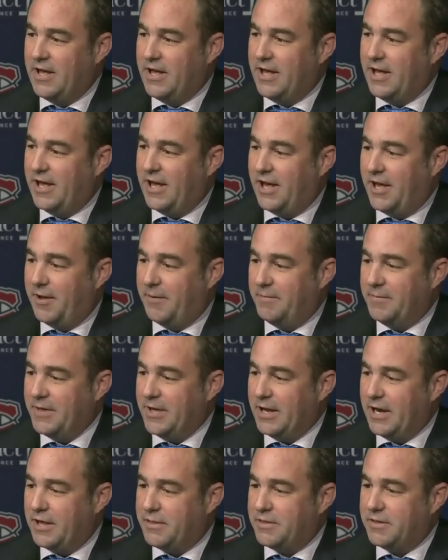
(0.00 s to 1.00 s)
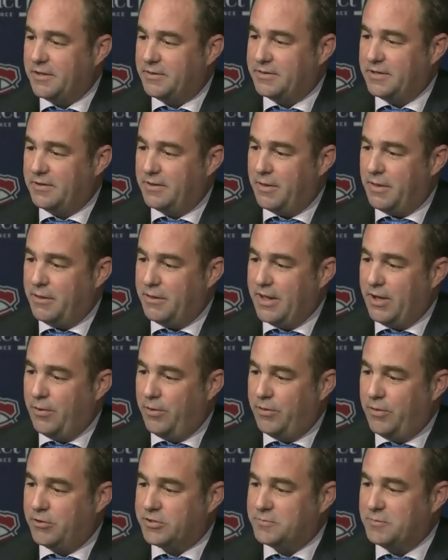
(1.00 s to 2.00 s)
um, and I think that, that
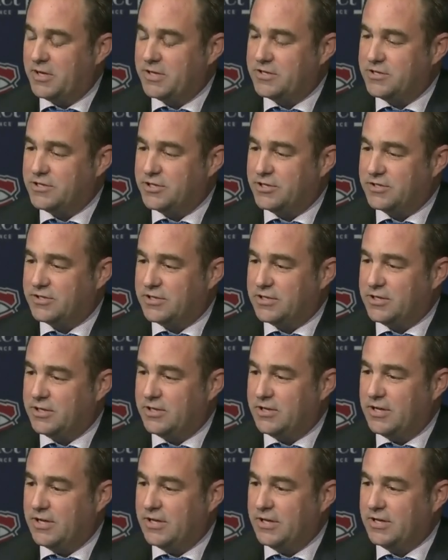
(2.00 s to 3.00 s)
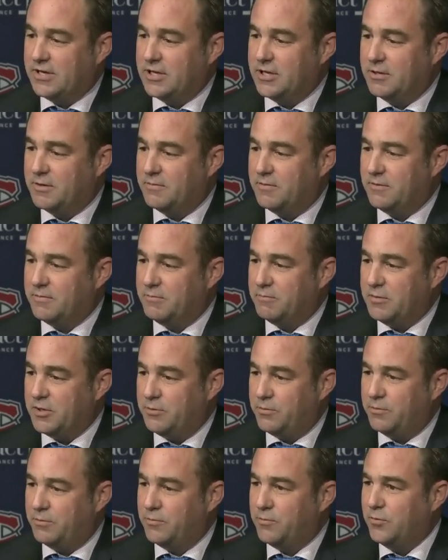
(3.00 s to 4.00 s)
those messages can uh, can
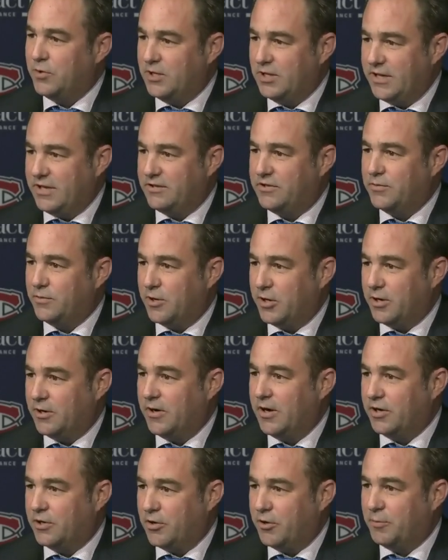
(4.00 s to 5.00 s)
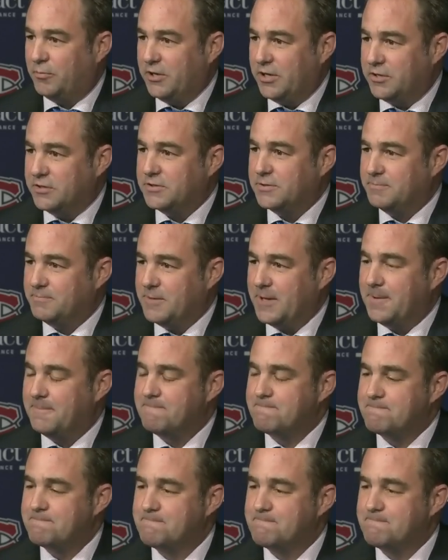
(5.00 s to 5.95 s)
be relayed to our uh, current players. Yep.